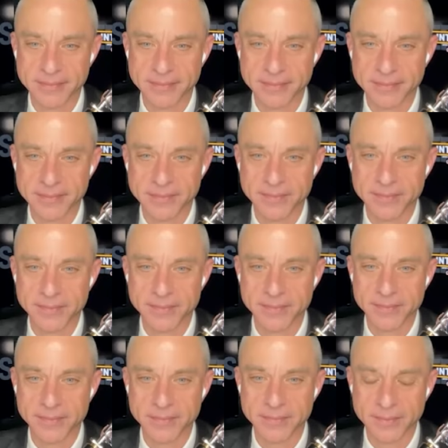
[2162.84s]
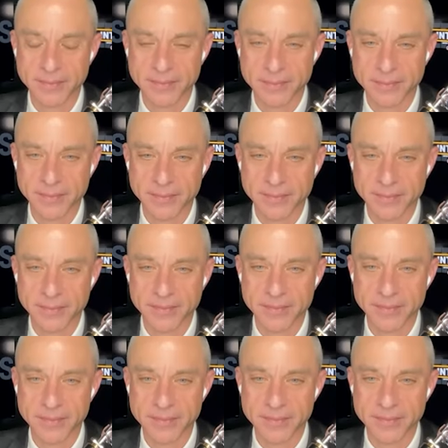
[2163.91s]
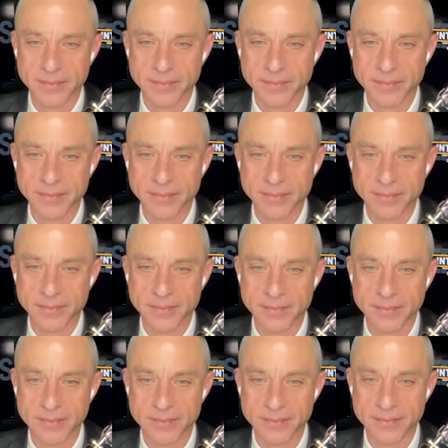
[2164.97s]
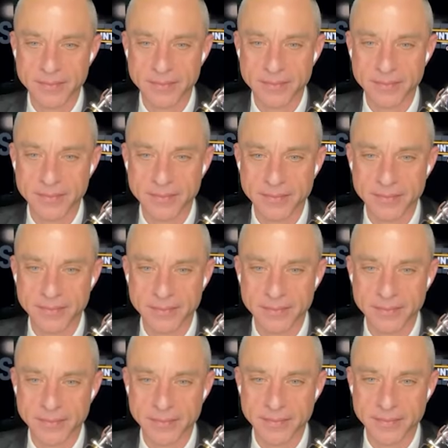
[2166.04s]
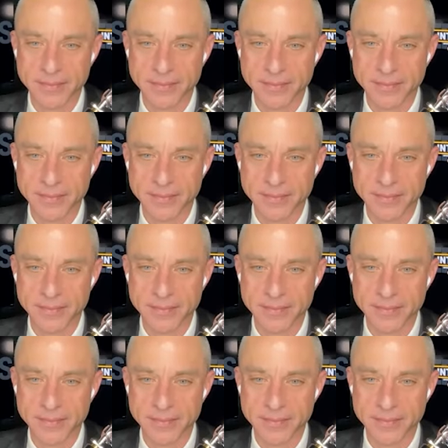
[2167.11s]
[no speech]